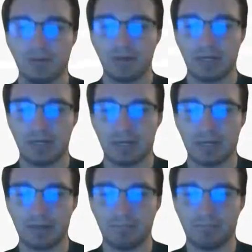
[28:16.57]

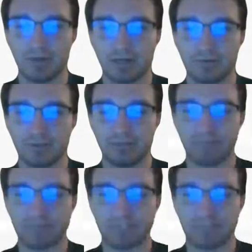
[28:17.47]
I moderately
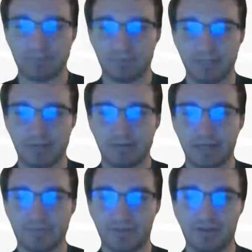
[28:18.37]
messed up. We need to
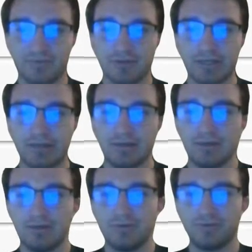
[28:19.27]
name this different.
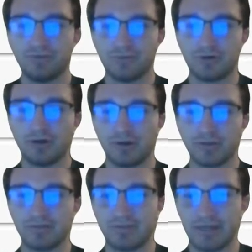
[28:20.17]
So we'll call
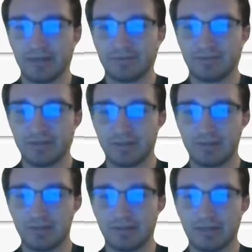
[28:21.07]
this
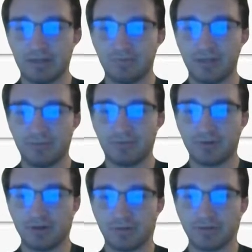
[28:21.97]
SL and we will
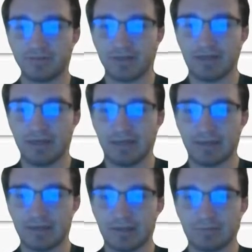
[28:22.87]
call this AL.